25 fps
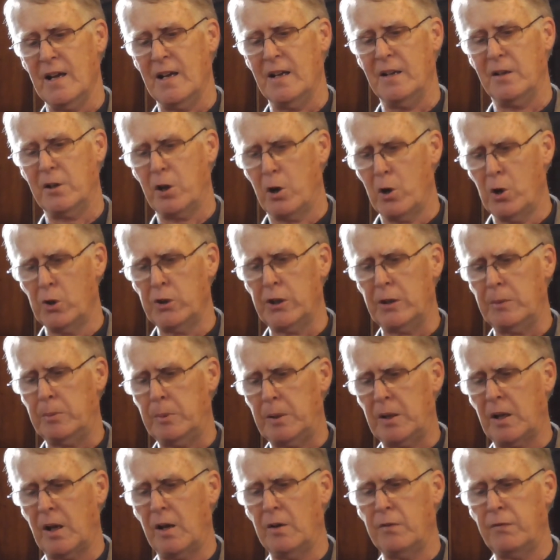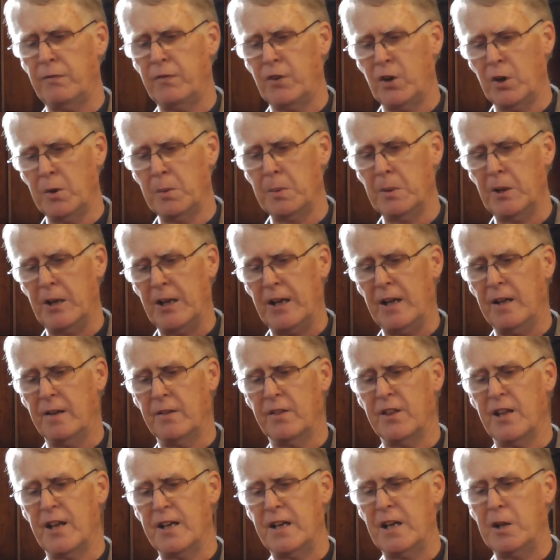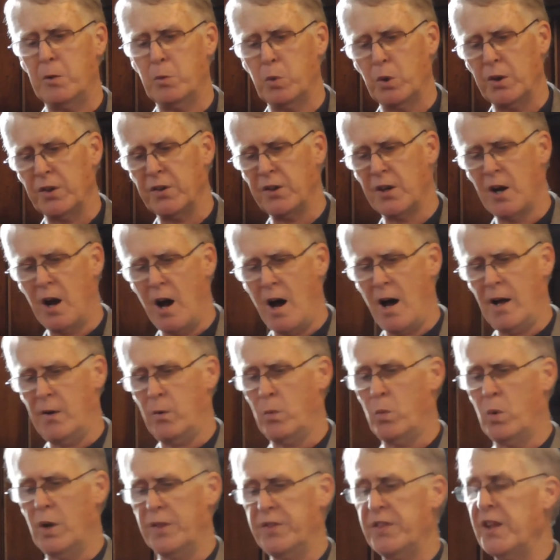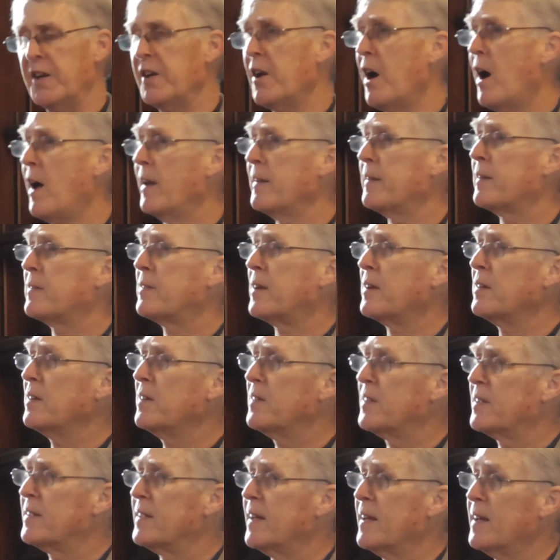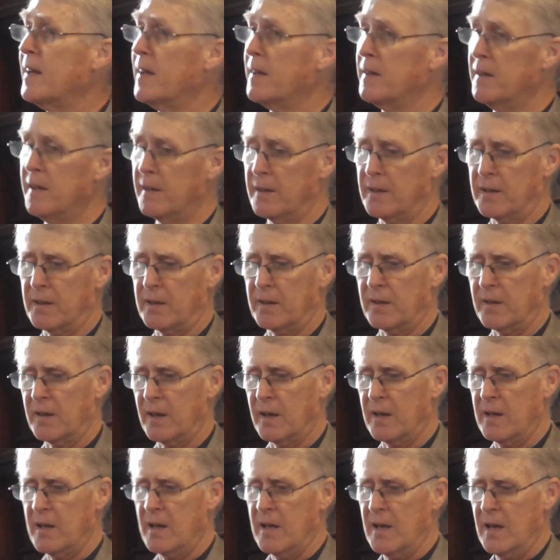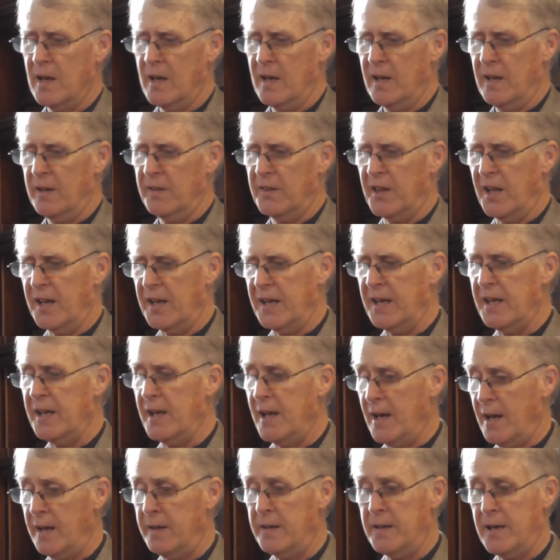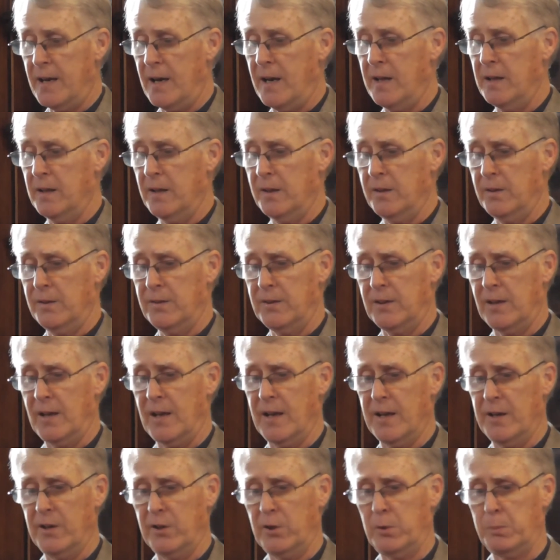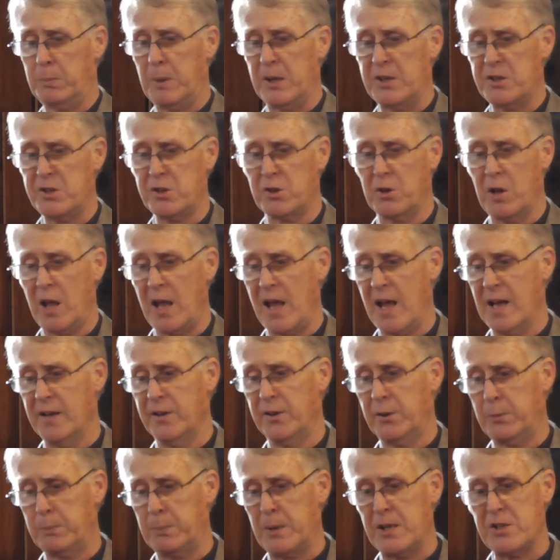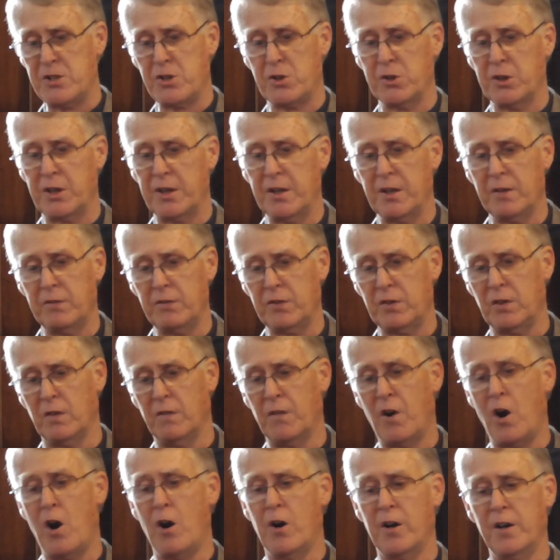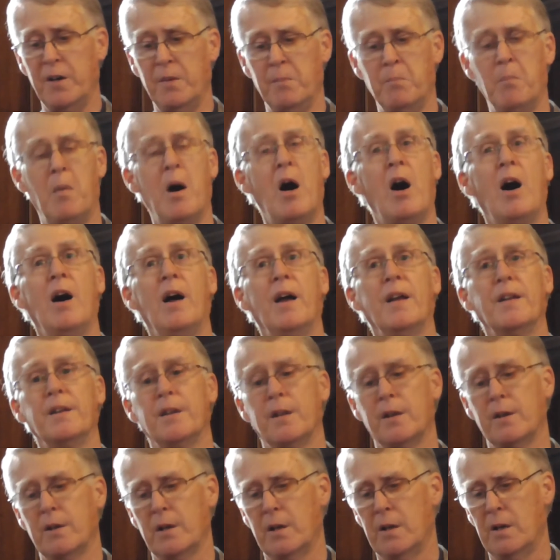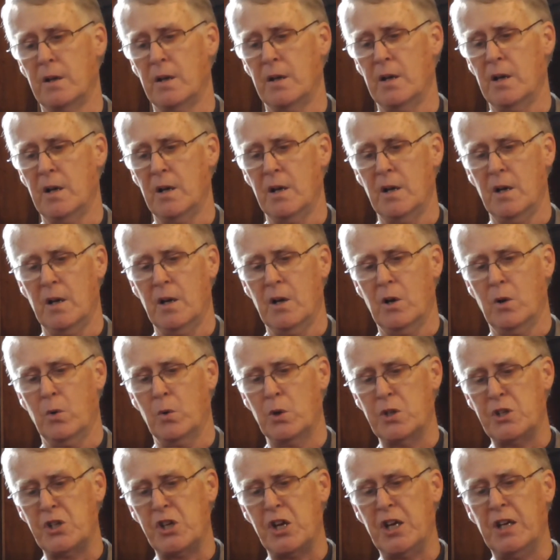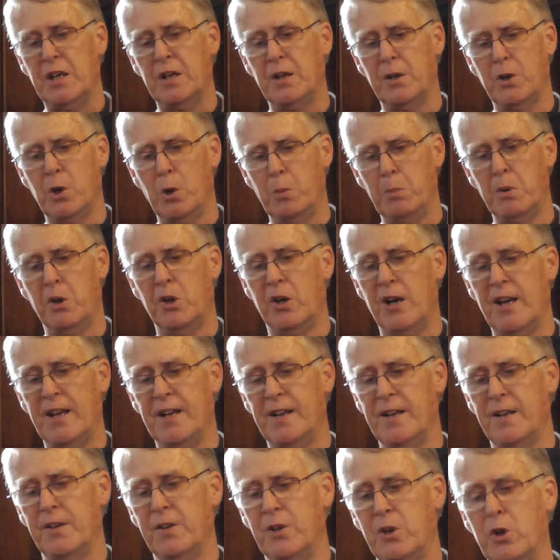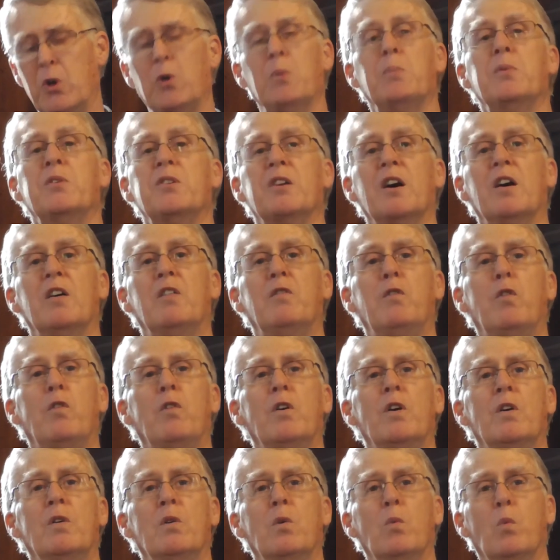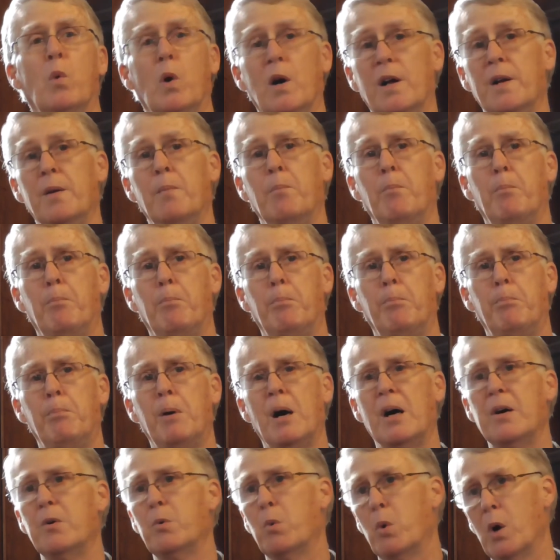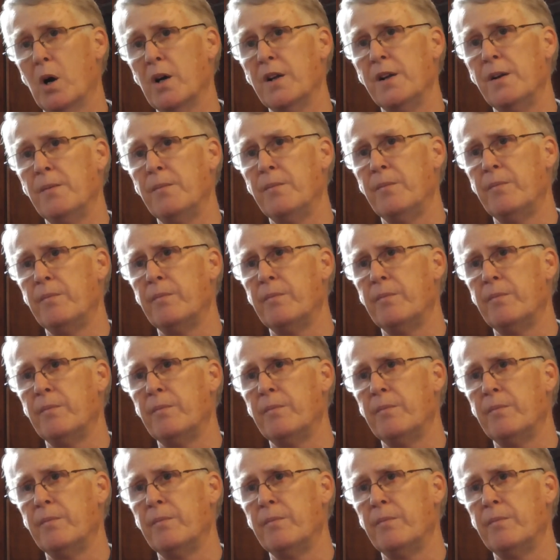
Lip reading: He told himself firmly that he was not what the Nazis said, that he had talents and special gifts of heart and mind, which he enumerated to himself one by one.